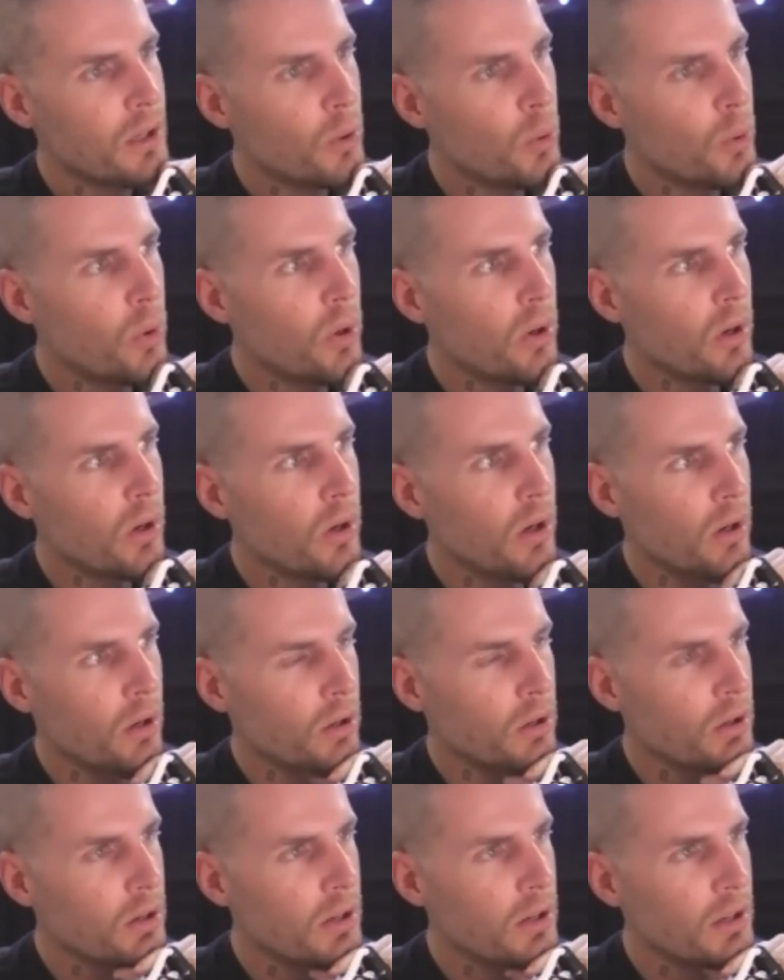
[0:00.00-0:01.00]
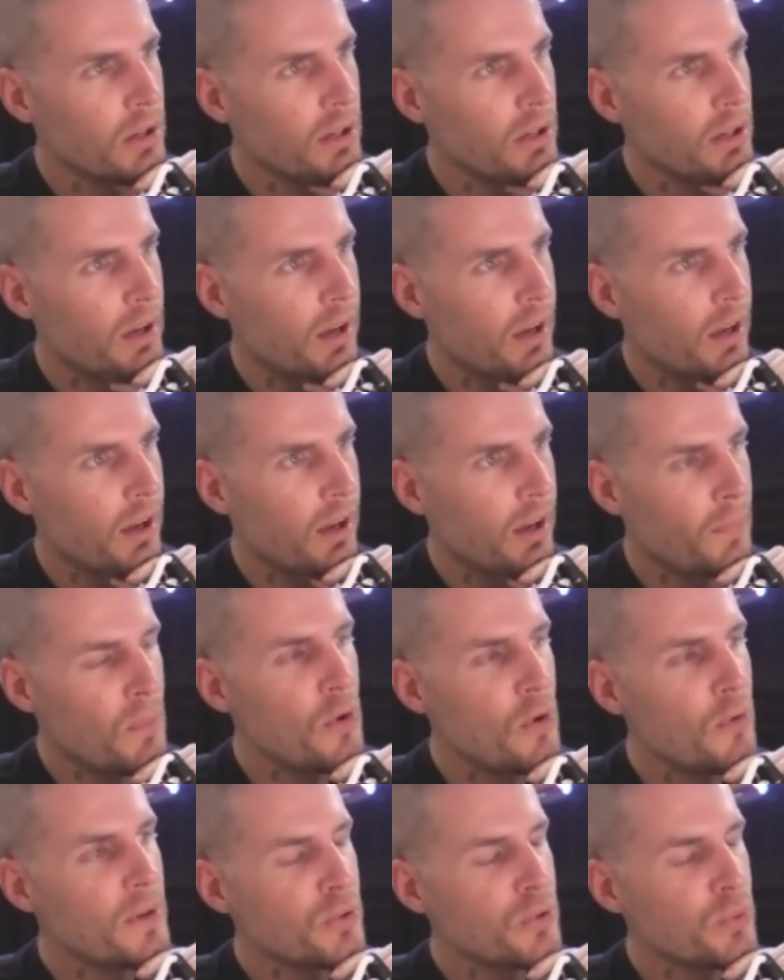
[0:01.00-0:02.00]
or
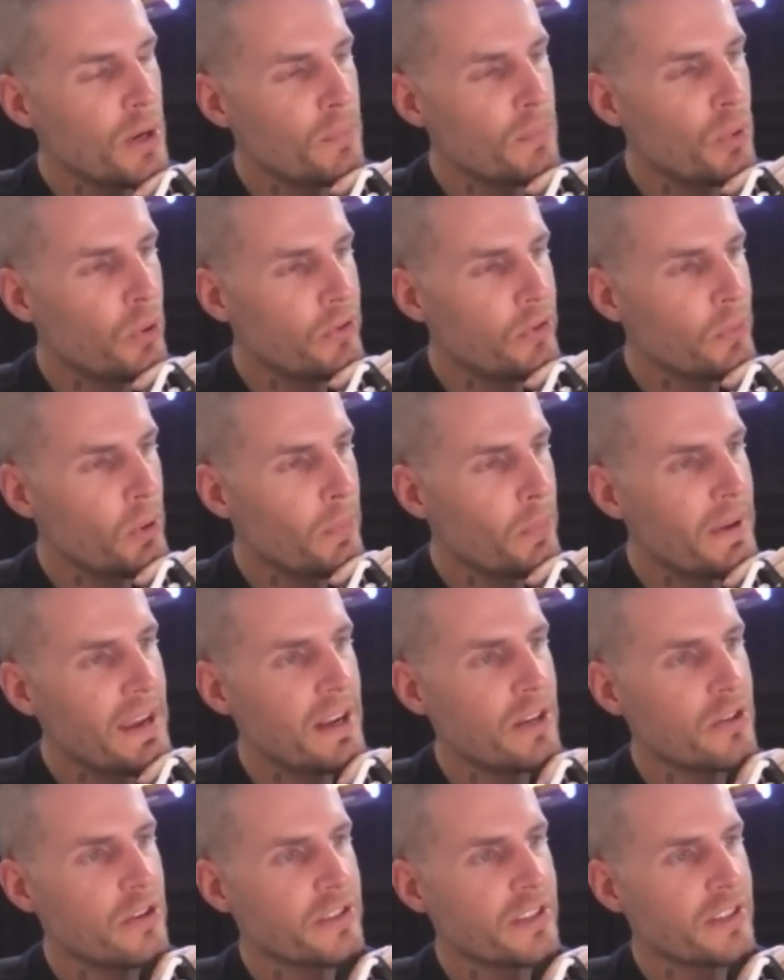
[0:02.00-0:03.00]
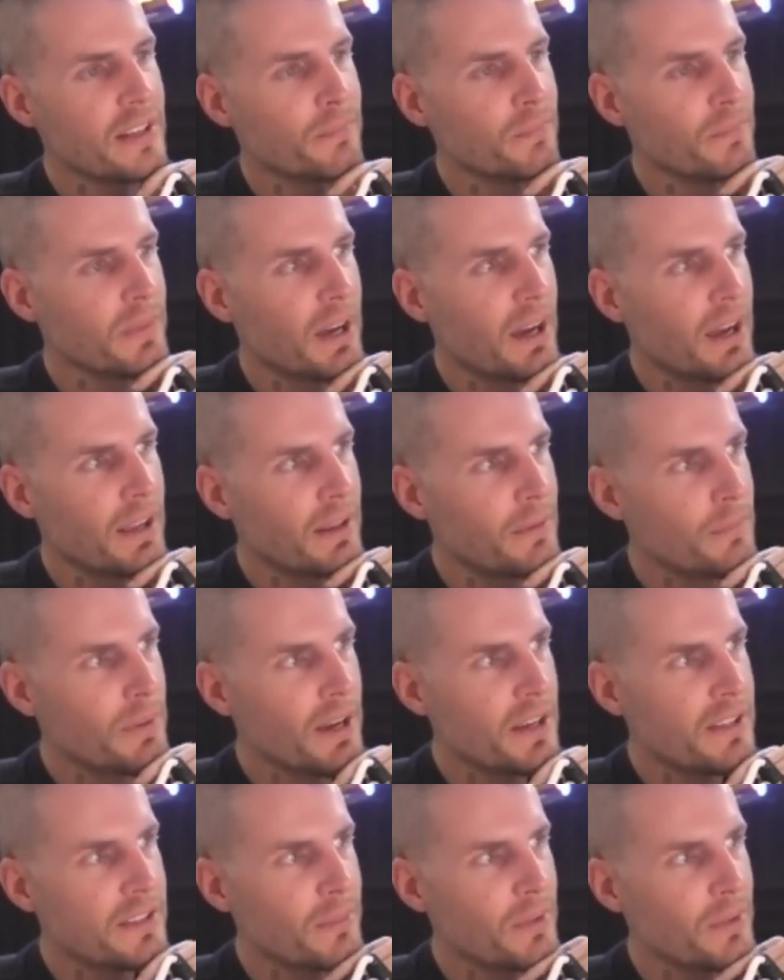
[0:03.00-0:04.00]
move between multiple pages and
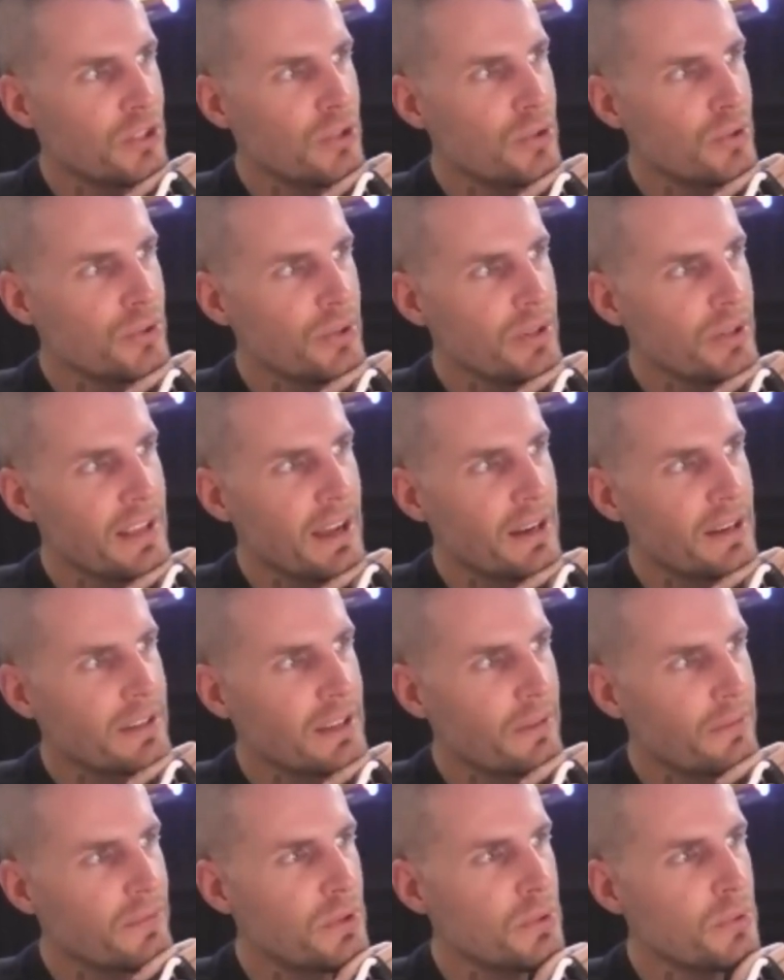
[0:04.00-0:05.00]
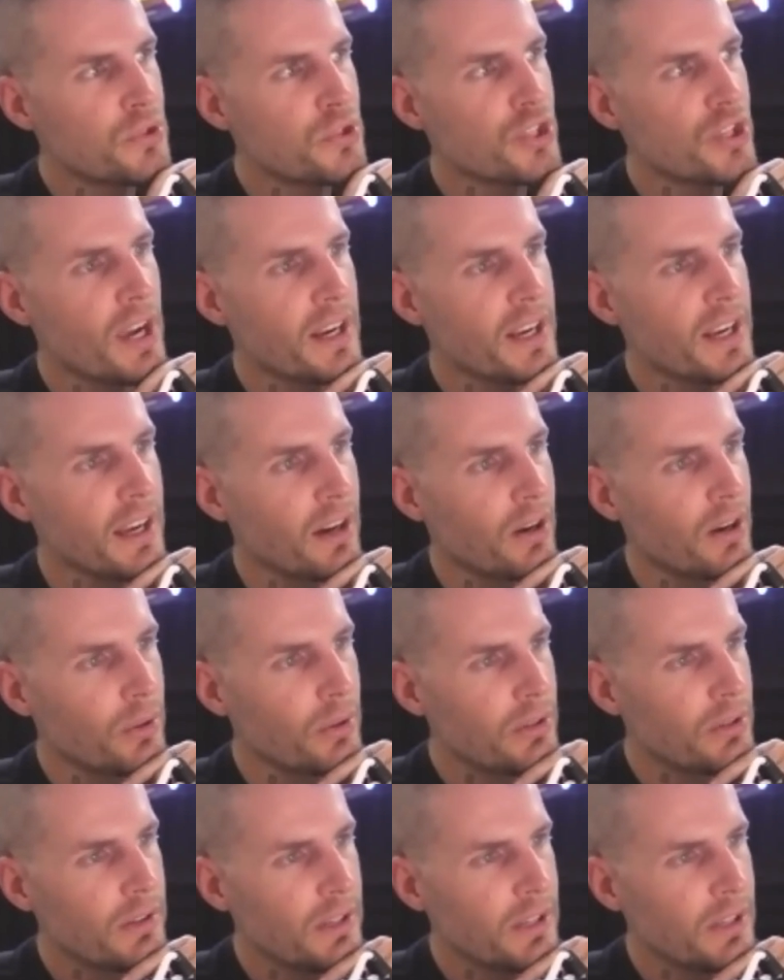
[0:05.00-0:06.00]
buy something. Usually that viewed checkout,
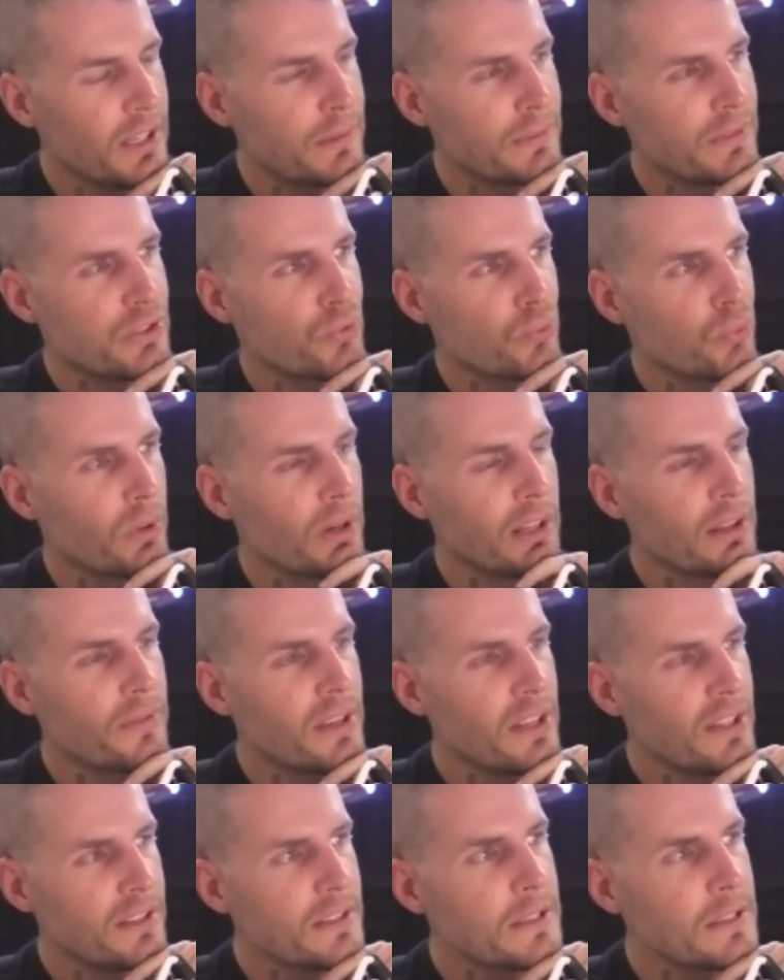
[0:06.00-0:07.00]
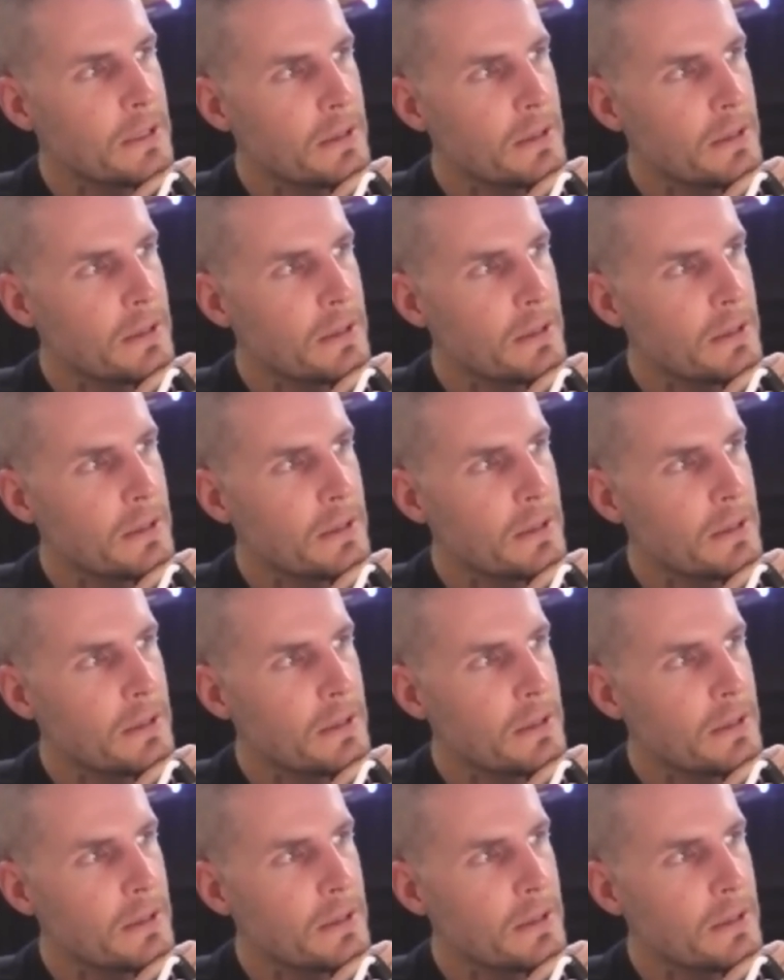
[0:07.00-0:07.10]
if it's relevant,